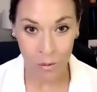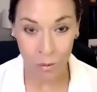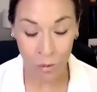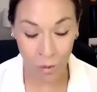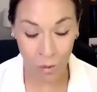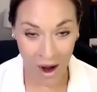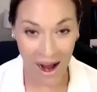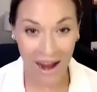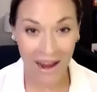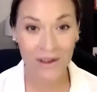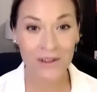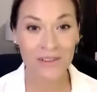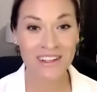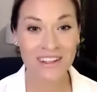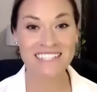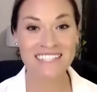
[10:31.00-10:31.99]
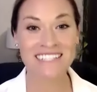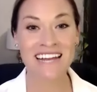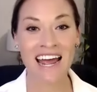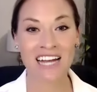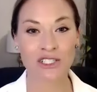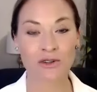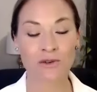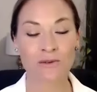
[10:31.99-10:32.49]
while these
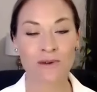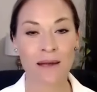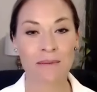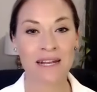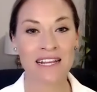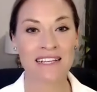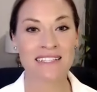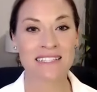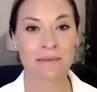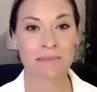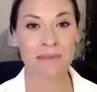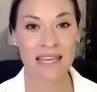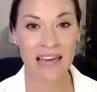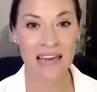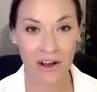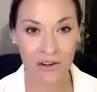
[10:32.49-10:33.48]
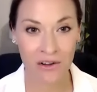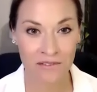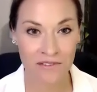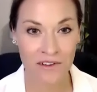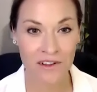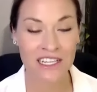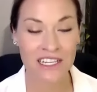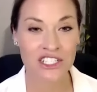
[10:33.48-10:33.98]
natural remedies can be
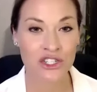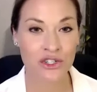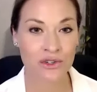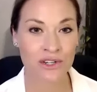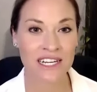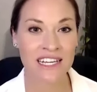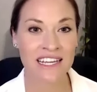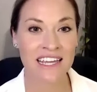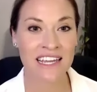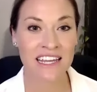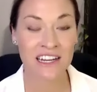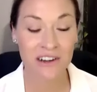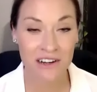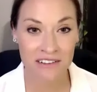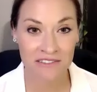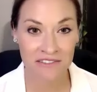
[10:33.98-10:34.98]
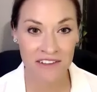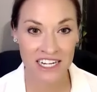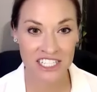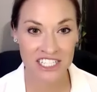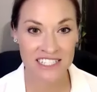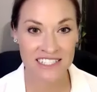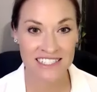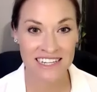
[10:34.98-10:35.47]
helpful in treating ear
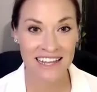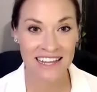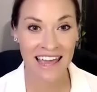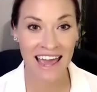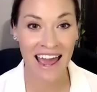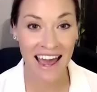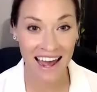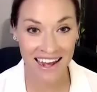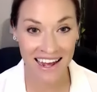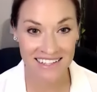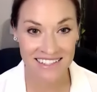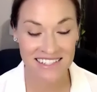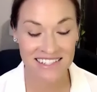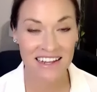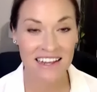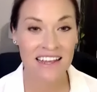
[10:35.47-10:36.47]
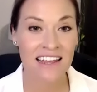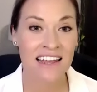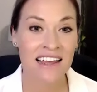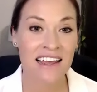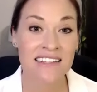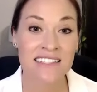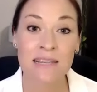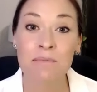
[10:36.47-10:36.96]
infections in cats,
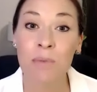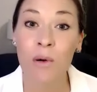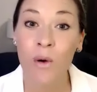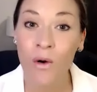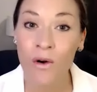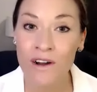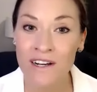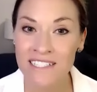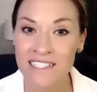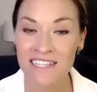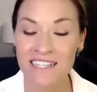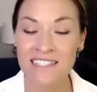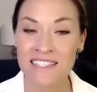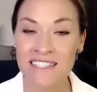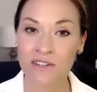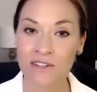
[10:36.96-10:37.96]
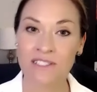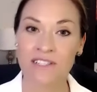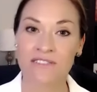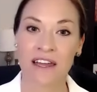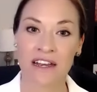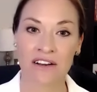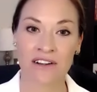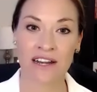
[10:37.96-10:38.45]
it's important to consult a
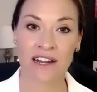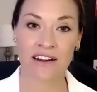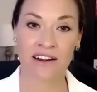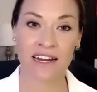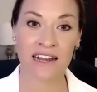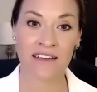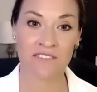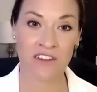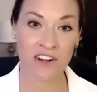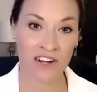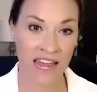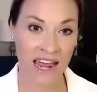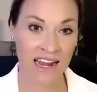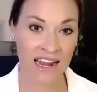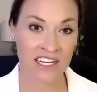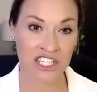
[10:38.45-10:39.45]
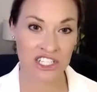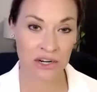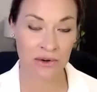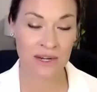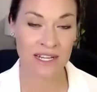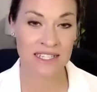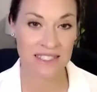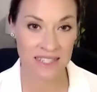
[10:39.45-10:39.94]
veterinarian if your cat is
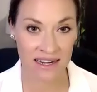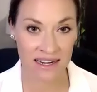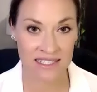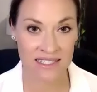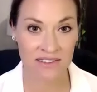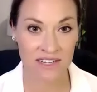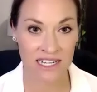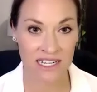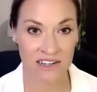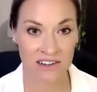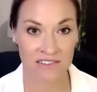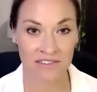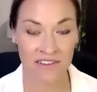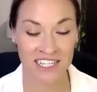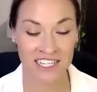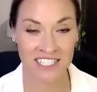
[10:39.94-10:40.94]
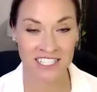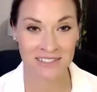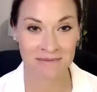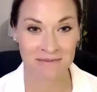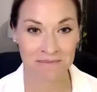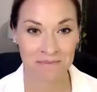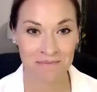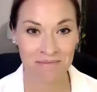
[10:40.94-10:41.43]
showing signs of an ear infection.